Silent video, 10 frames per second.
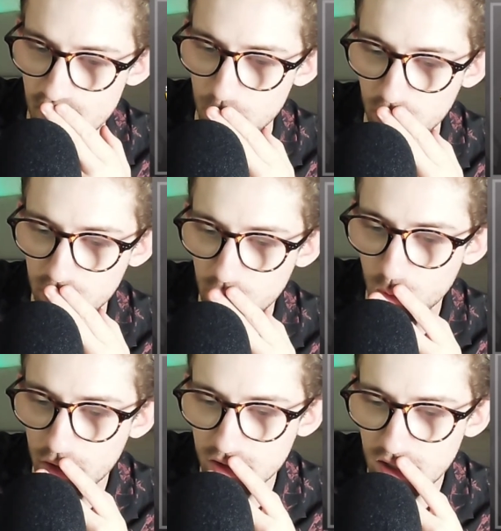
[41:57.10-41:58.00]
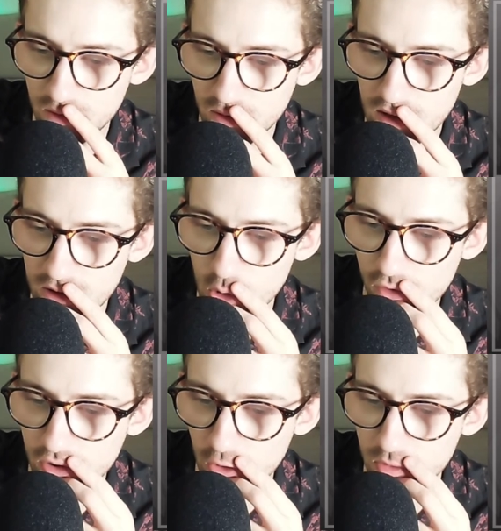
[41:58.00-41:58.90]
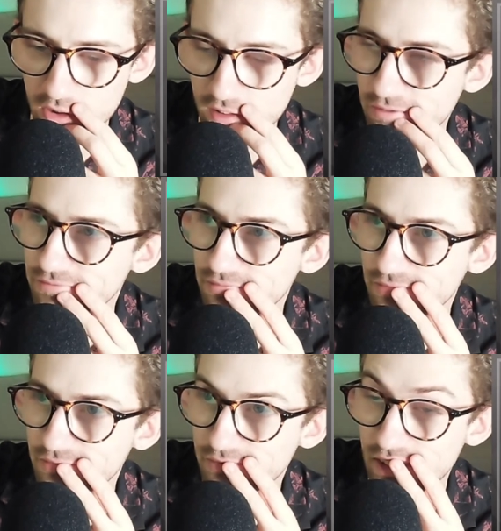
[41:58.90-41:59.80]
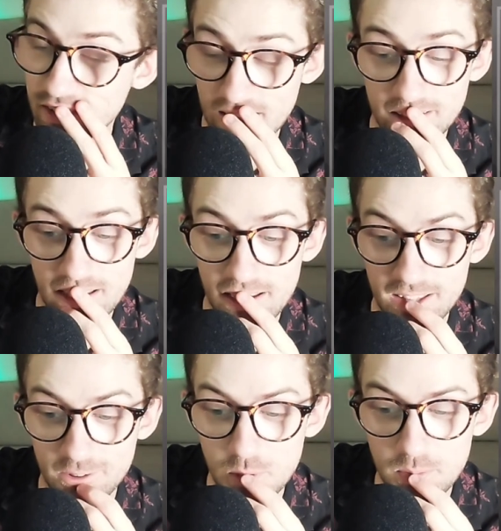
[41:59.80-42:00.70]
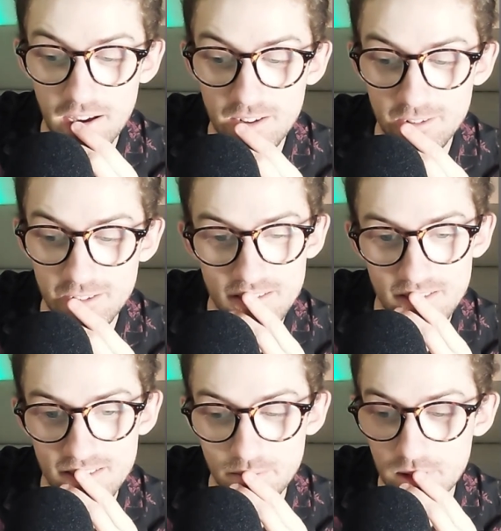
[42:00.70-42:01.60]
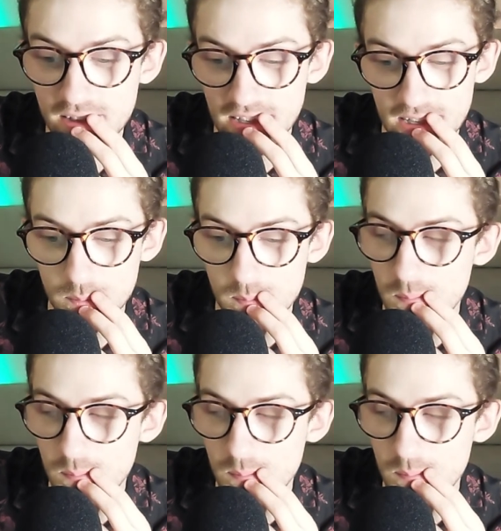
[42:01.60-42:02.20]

Brock says Wellington have nerves 100%. Is that... Yeah, that could be part of it. Big game.